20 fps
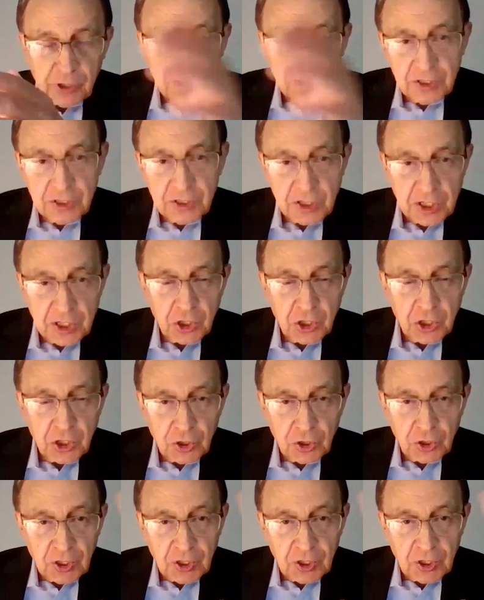is the critical
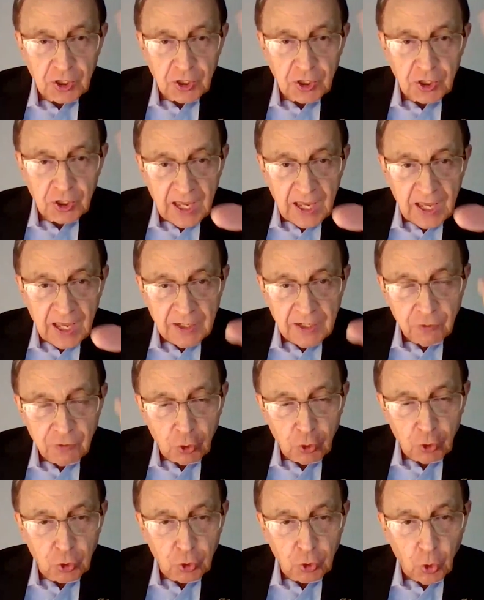distinction, again, if
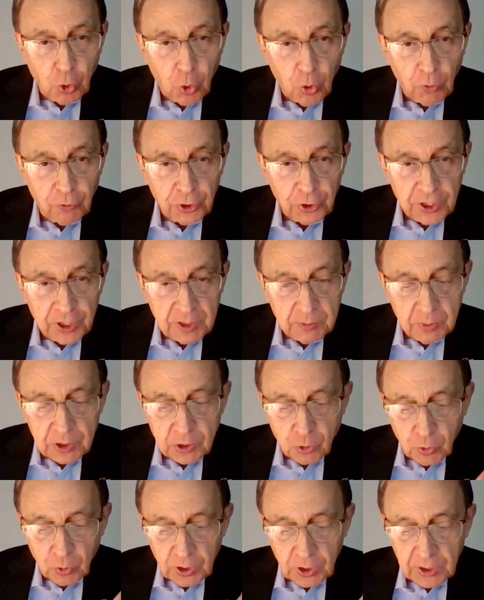you could go over it,
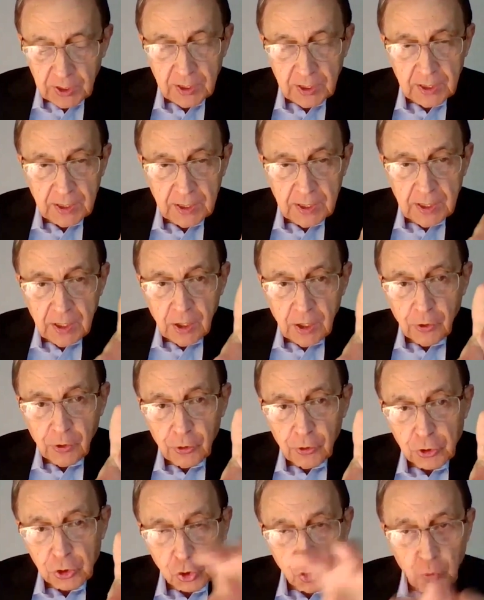between
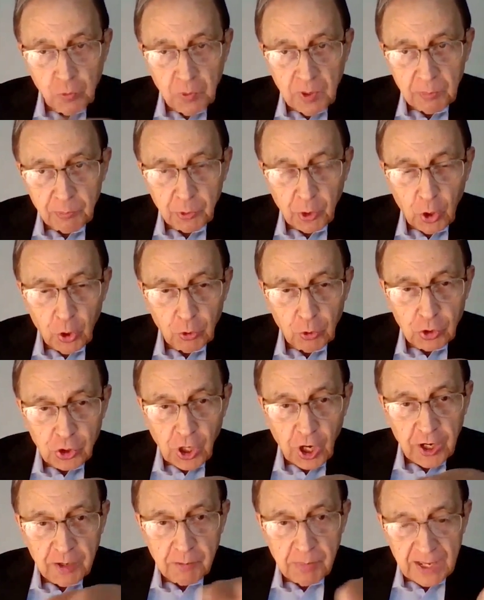the Zoom
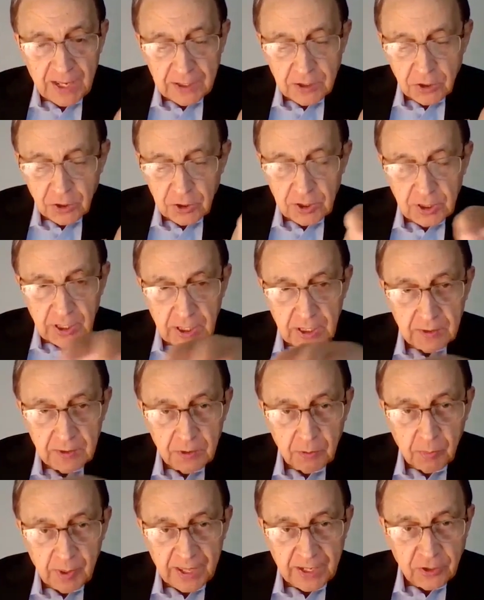approach, unblended,
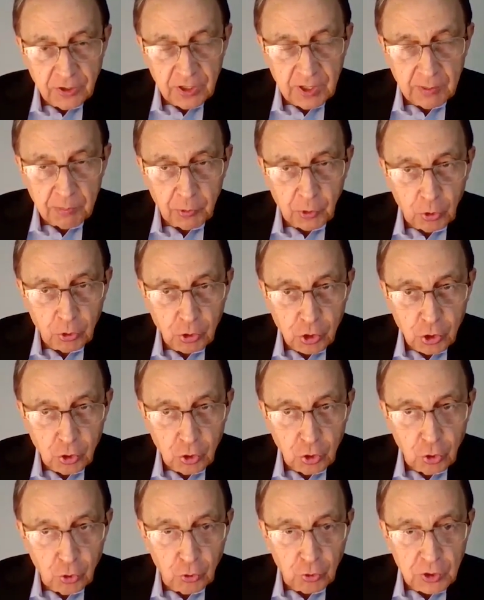and the blended
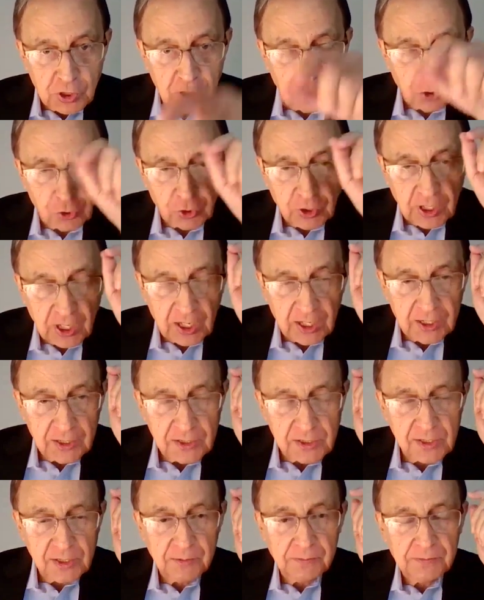approach you used in your
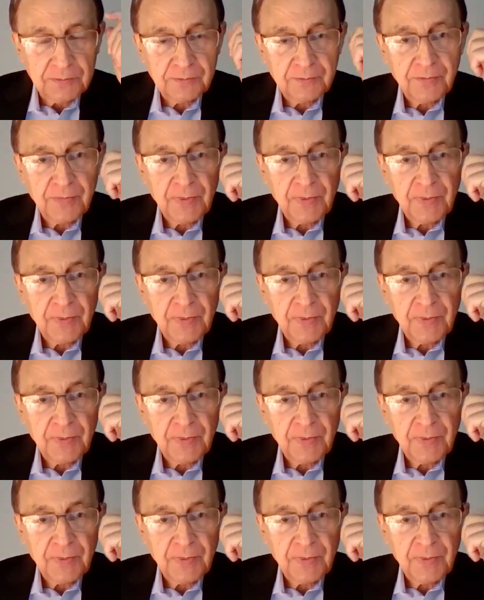case?